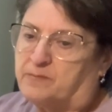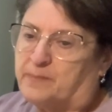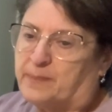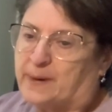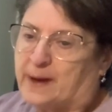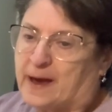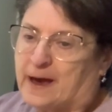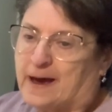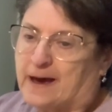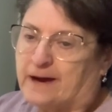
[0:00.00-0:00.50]

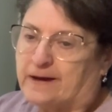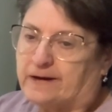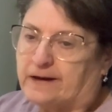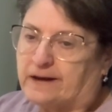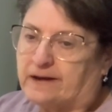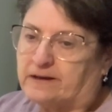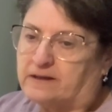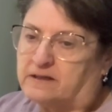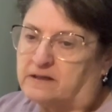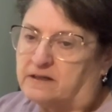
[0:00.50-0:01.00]

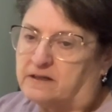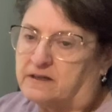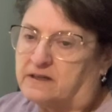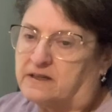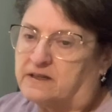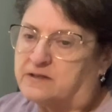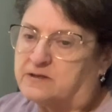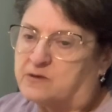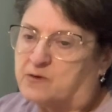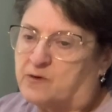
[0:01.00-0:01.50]
batting
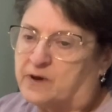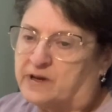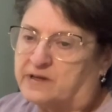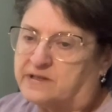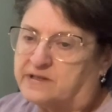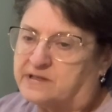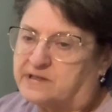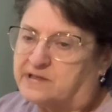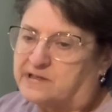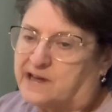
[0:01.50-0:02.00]
is going
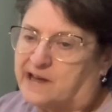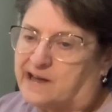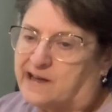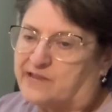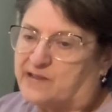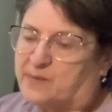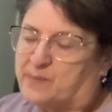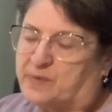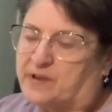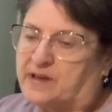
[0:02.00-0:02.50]
to stay
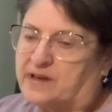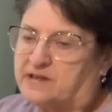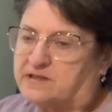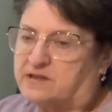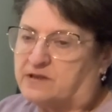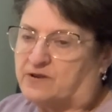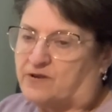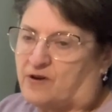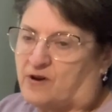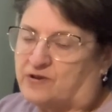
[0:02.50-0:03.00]
in the place
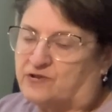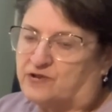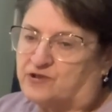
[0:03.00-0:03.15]
and not